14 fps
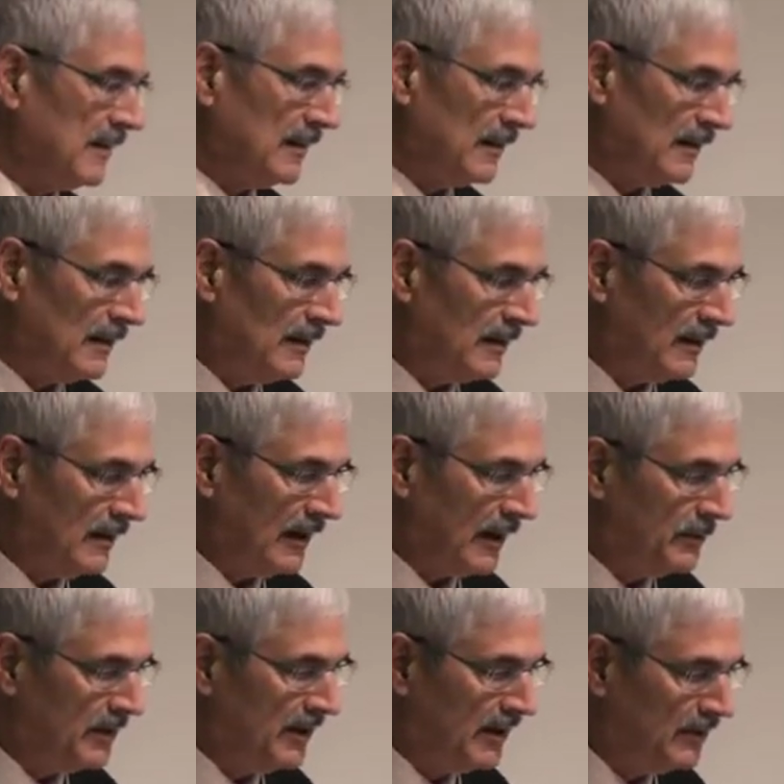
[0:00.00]
uh, uh,
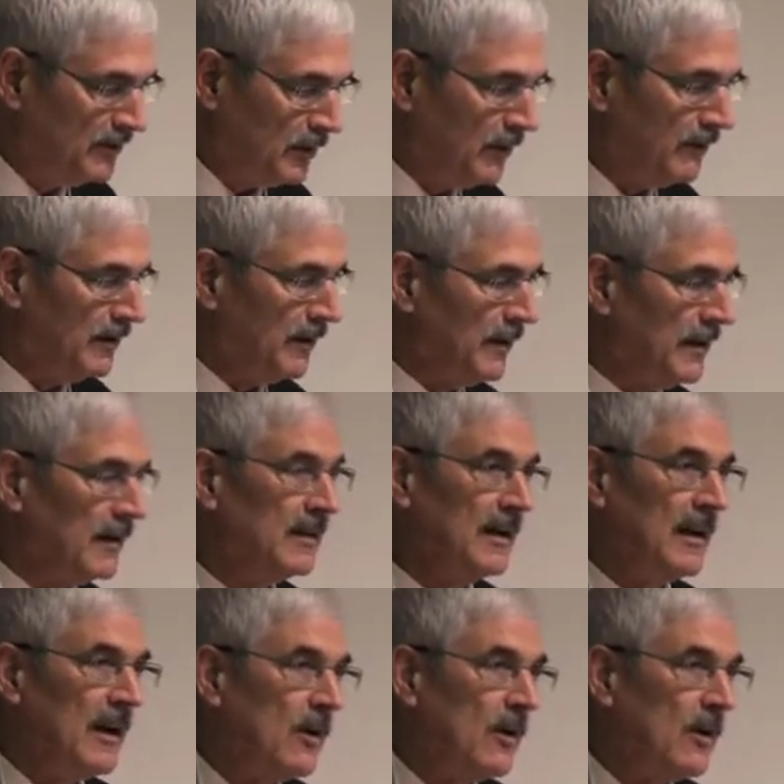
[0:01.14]
I believe, over there.